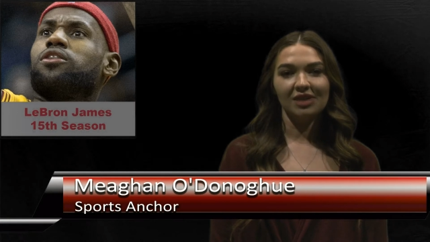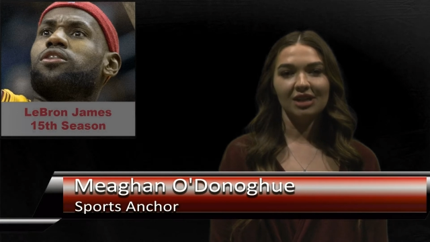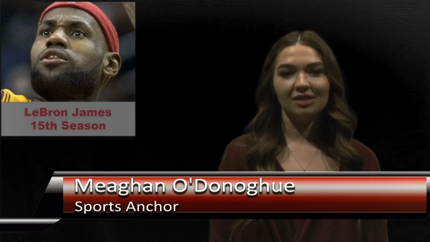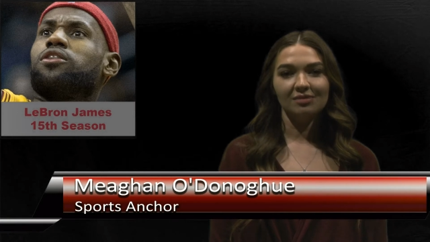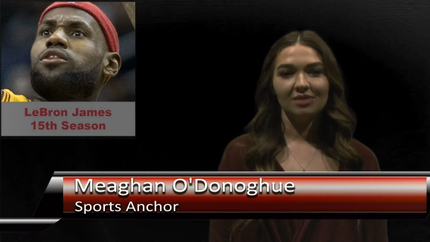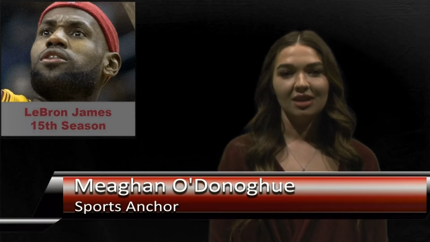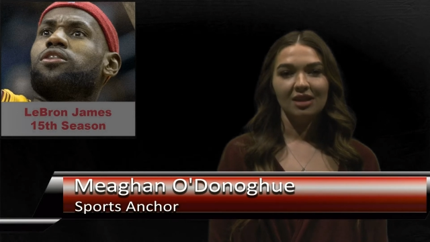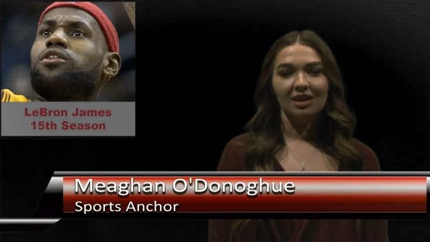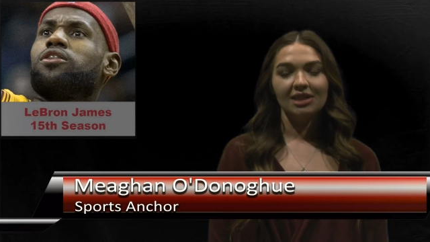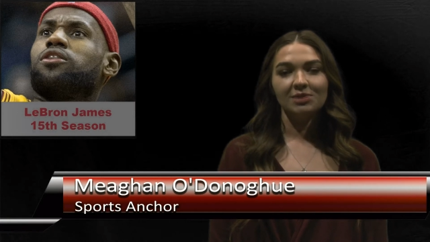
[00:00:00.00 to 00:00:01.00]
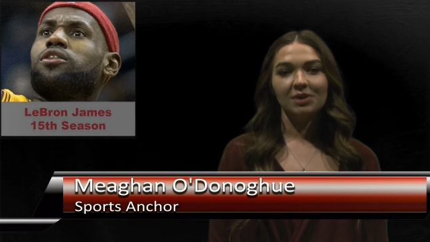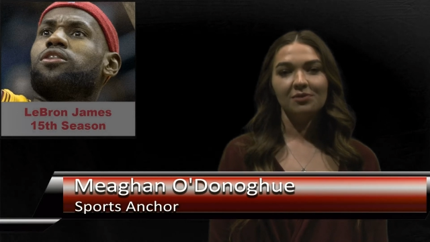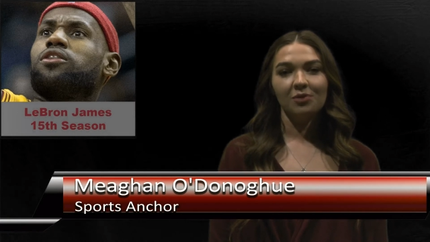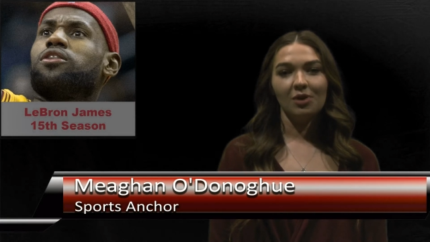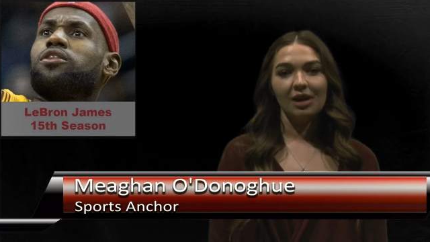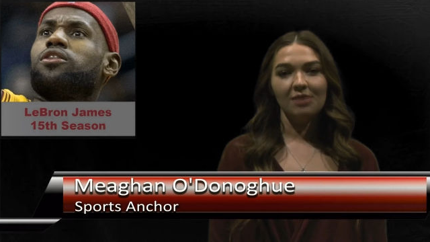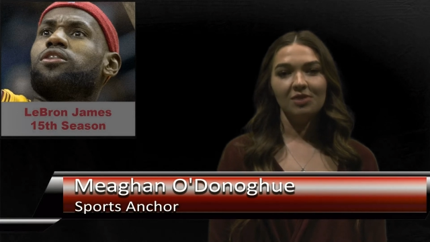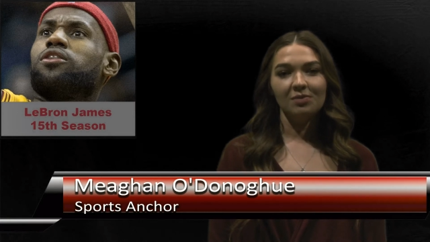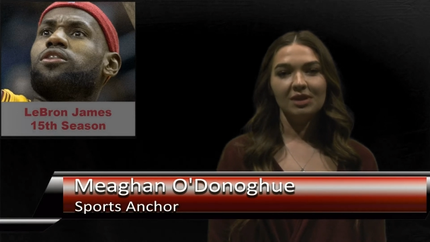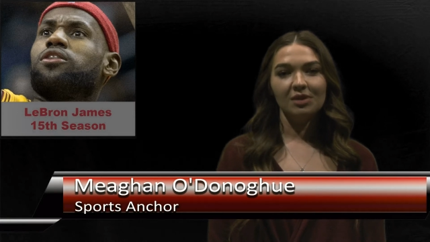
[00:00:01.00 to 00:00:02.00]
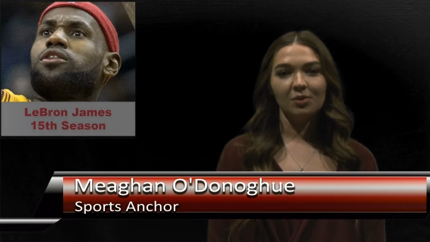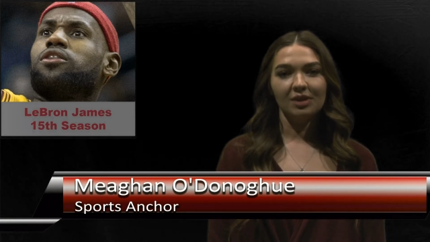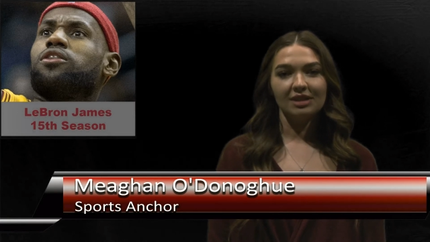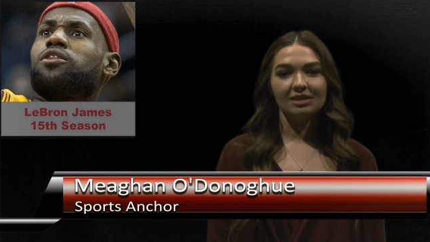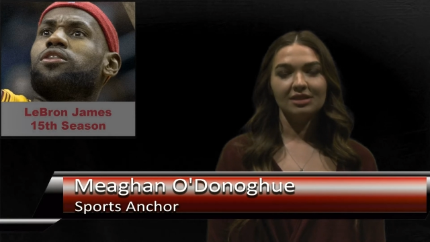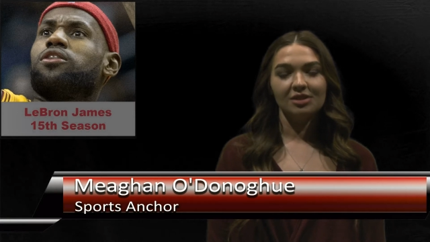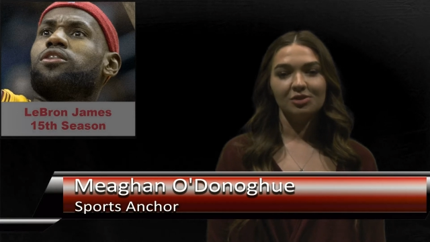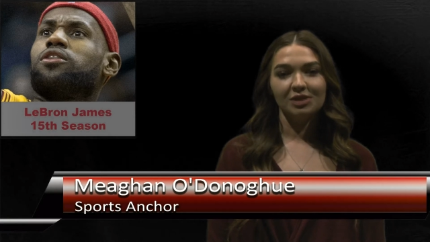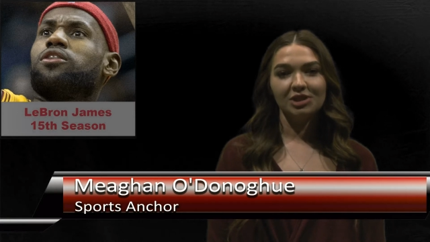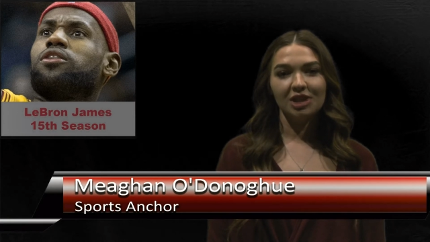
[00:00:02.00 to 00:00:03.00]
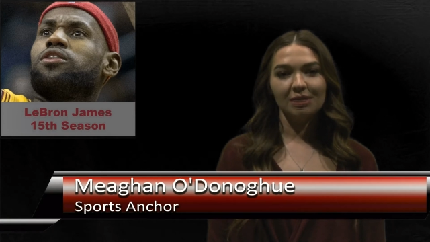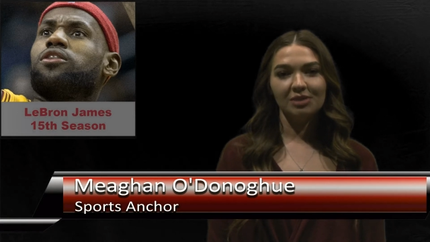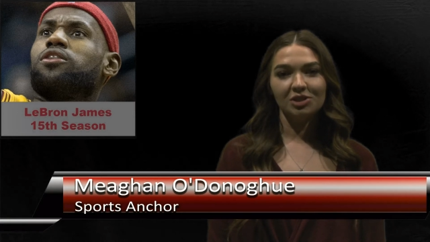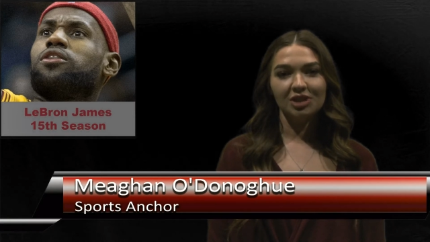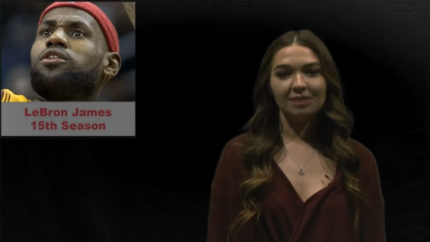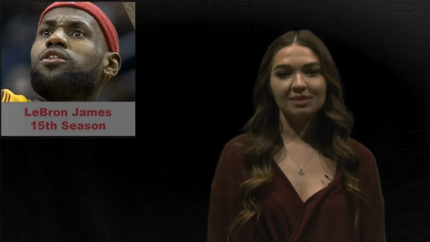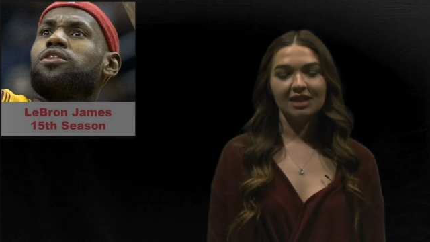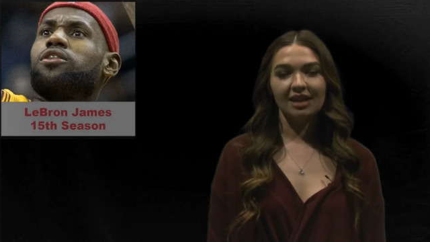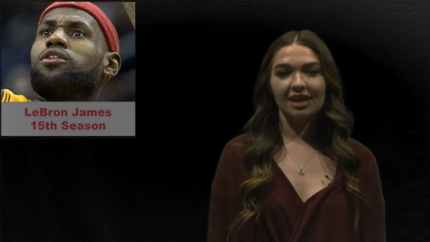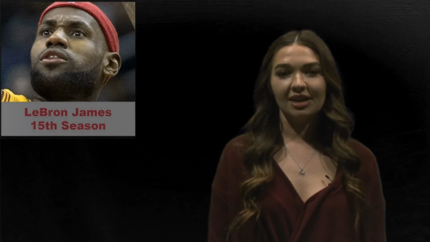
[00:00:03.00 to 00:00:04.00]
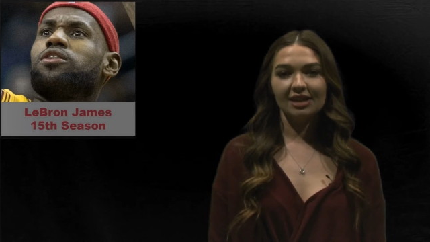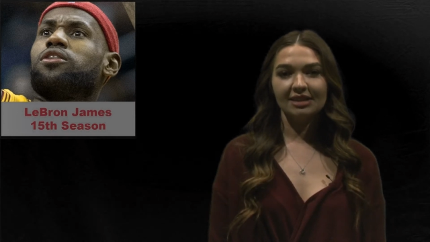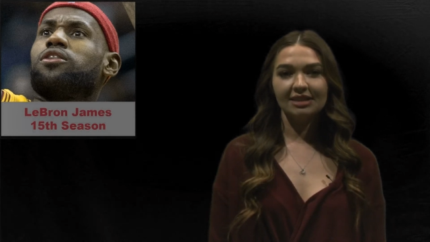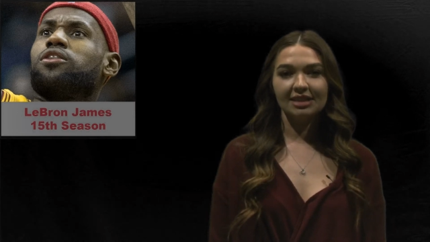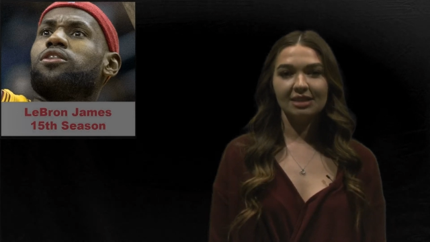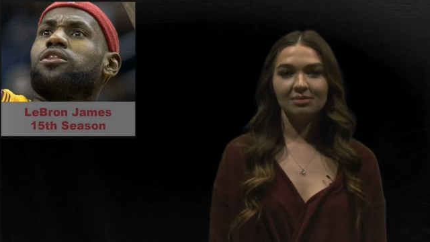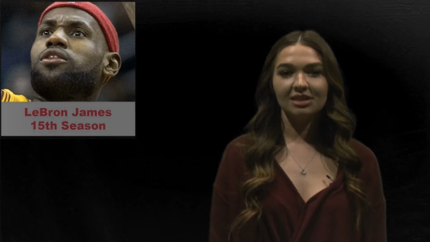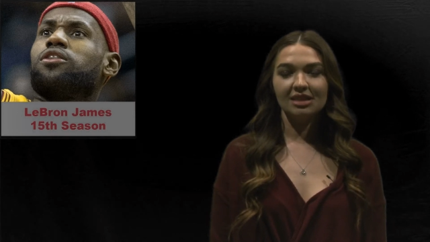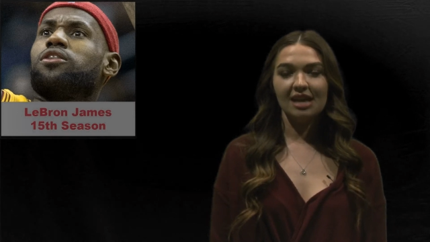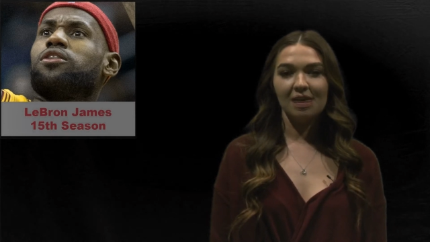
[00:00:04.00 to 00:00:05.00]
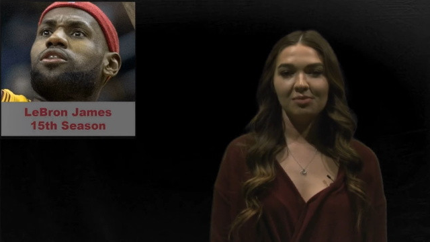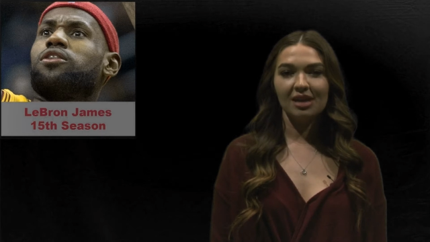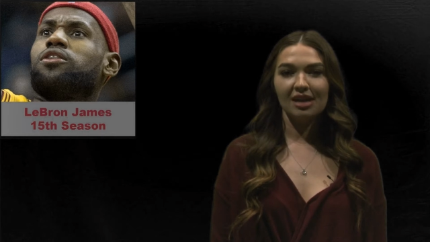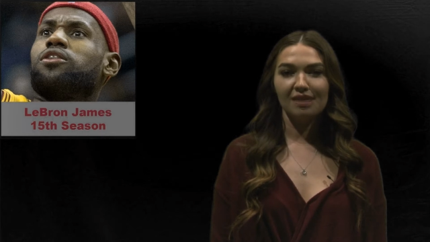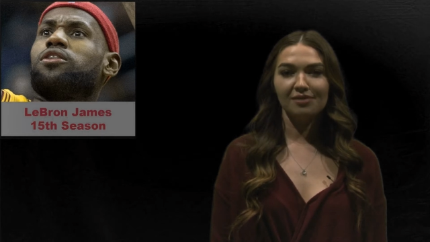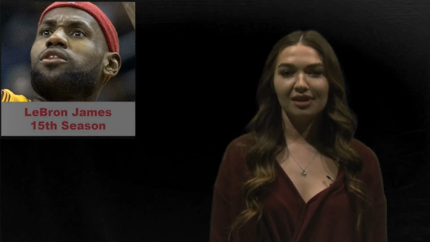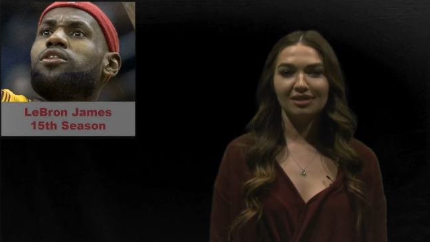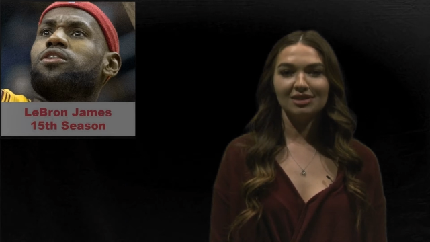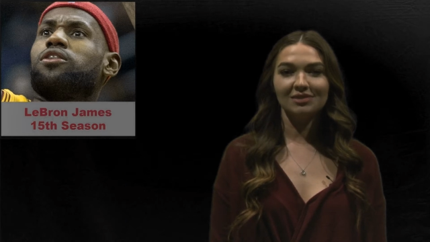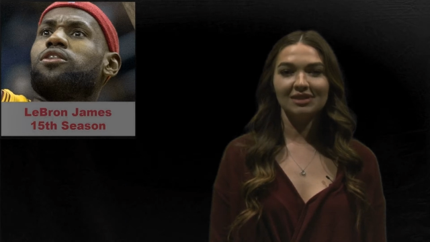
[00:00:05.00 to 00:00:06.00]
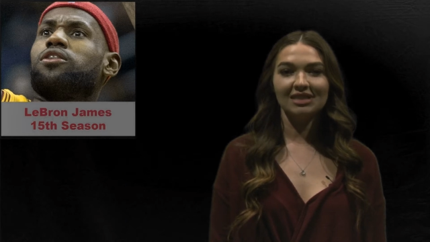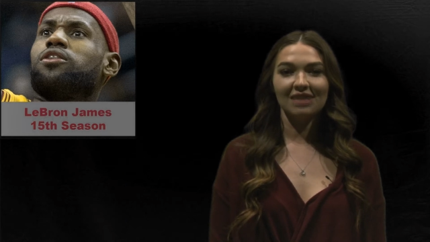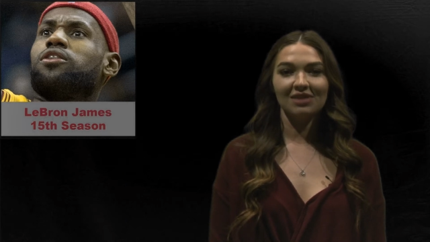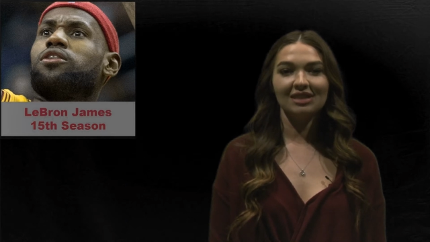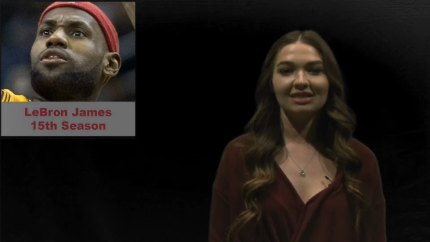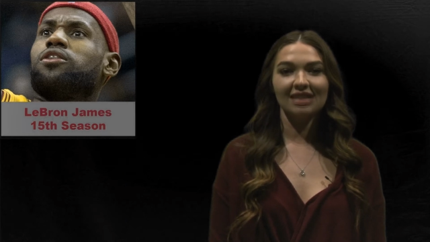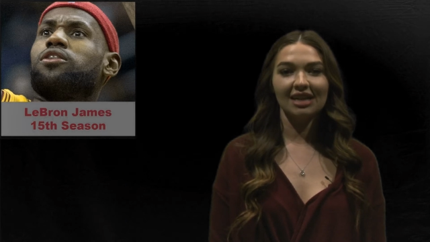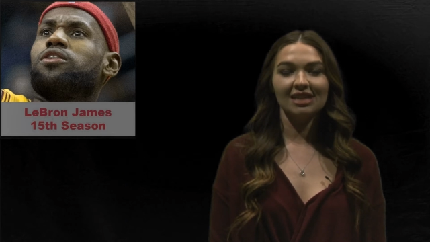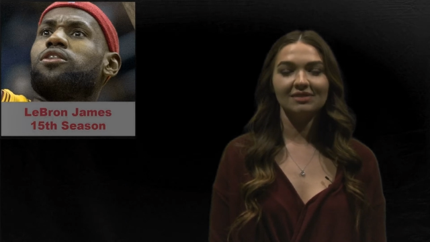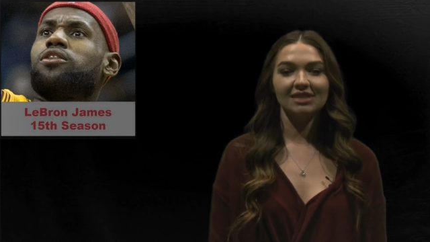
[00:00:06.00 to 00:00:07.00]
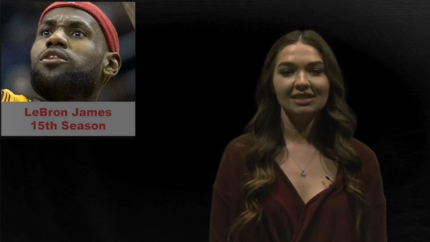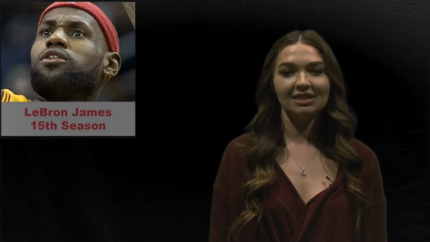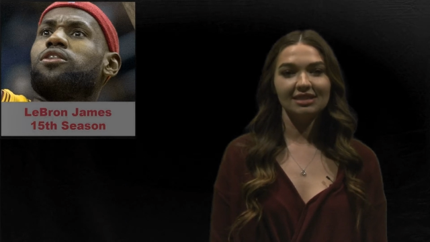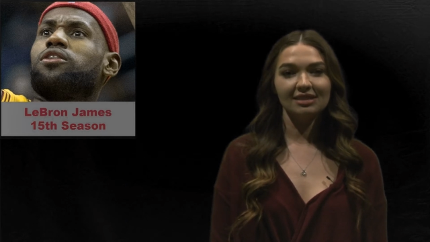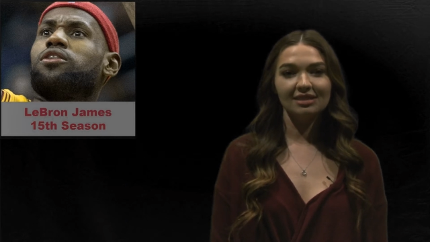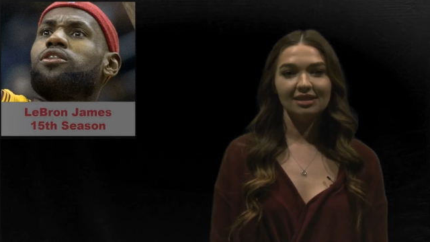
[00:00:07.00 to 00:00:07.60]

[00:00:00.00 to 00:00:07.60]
Speaker 1: career. He's won four MVP awards, three championships, and carried his team to the NBA Finals for seven consecutive seasons.